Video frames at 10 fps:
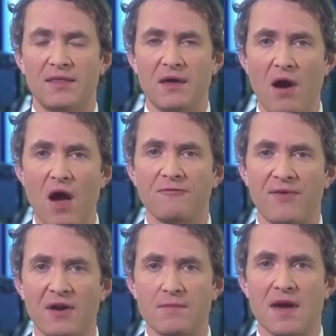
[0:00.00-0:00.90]
There
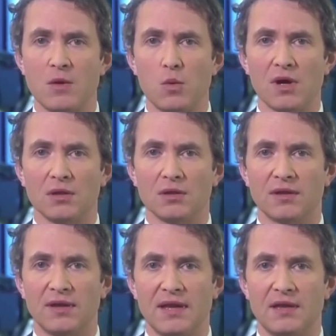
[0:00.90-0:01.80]
aren't very many
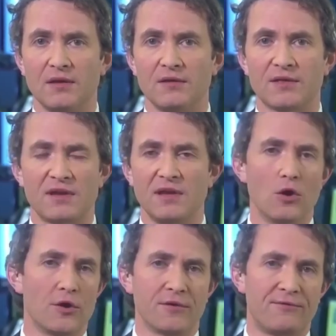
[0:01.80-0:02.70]
world leaders,
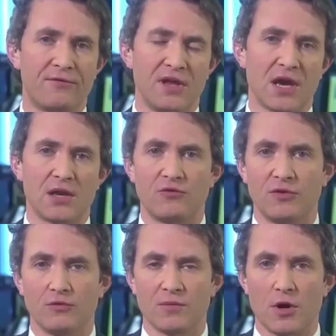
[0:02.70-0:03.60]
certainly not of free
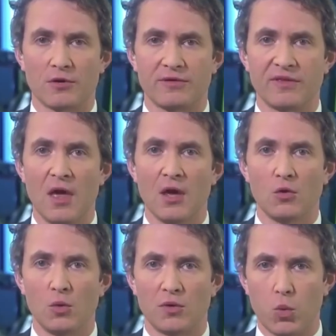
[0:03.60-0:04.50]
countries or democracies,
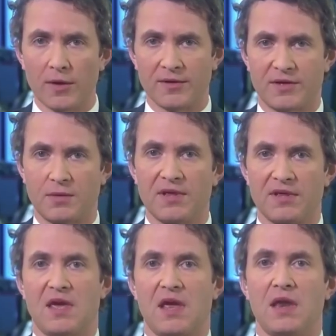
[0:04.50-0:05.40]
who would want to be
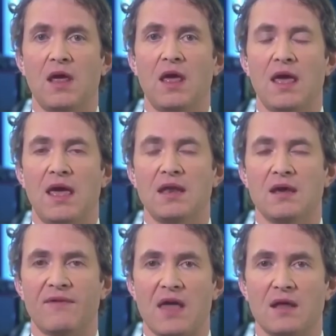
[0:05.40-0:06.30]
seen in
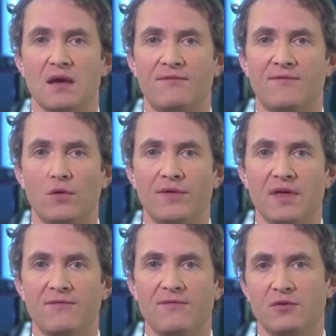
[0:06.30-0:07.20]
Havana for
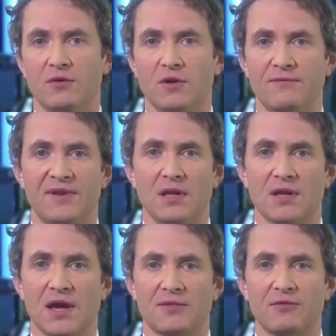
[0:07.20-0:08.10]
the funeral of
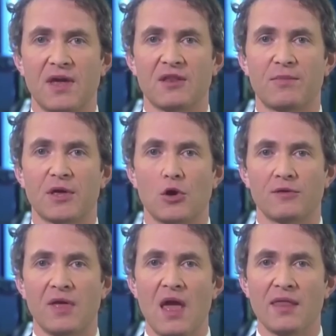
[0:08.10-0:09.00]
Fidel Castro. That's
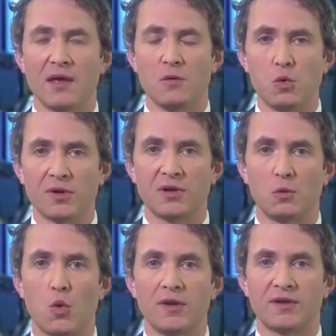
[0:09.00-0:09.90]
because they
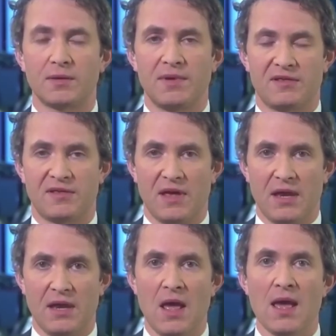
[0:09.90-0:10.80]
wouldn't want to be
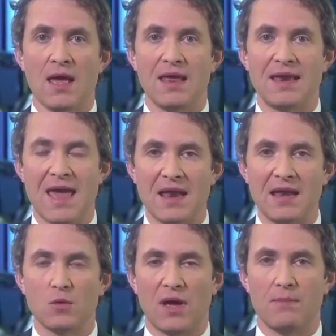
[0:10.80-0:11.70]
seen in
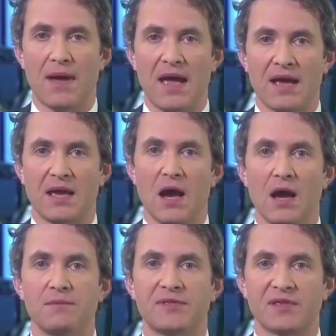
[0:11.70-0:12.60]
any way backing
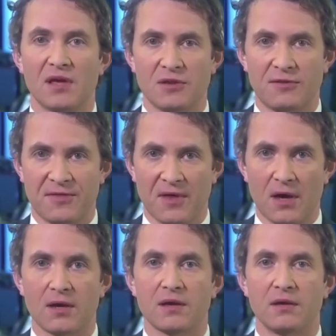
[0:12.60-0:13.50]
up such a
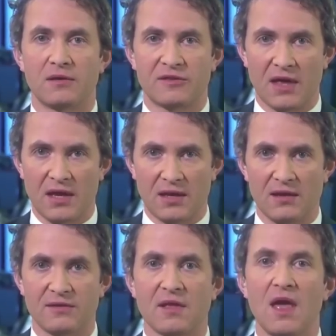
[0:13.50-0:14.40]
thug and
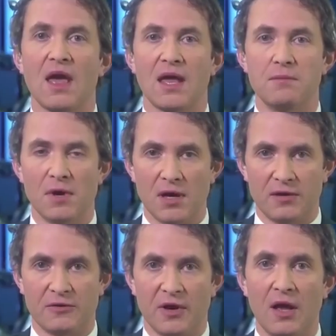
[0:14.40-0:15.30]
sadist and
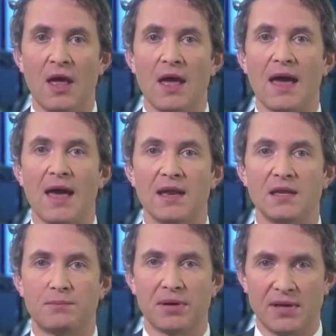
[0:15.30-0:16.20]
murderer
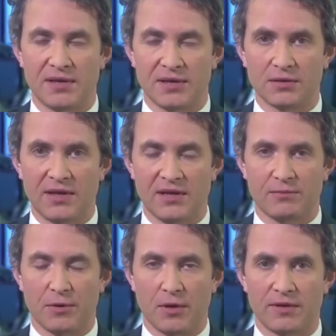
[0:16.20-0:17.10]
and political
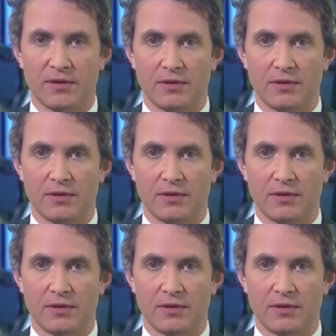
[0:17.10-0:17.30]
despot.